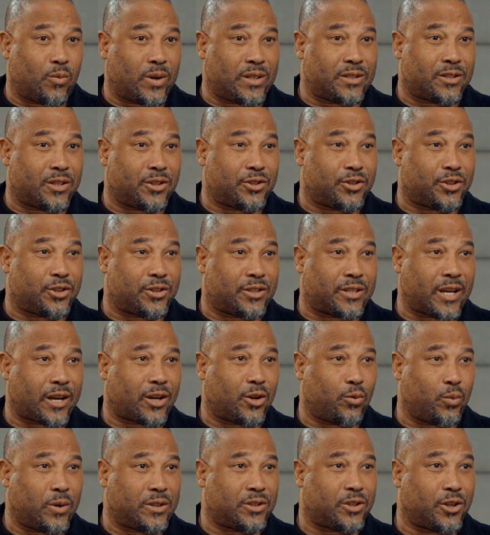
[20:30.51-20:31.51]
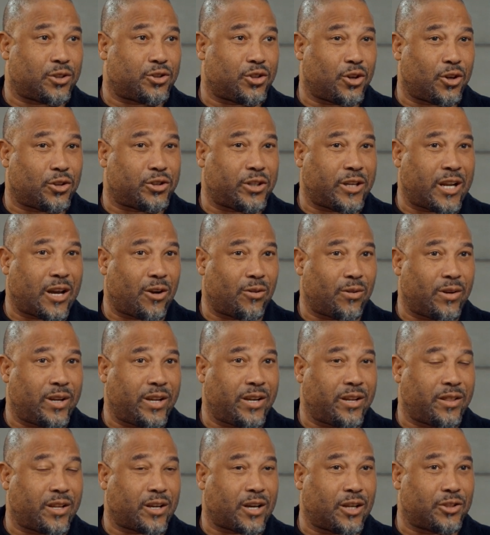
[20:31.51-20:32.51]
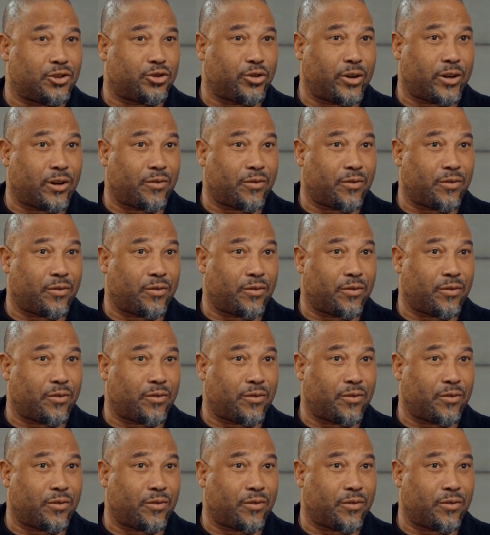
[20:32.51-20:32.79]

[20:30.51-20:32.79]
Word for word: second Winston Churchill now leading the country,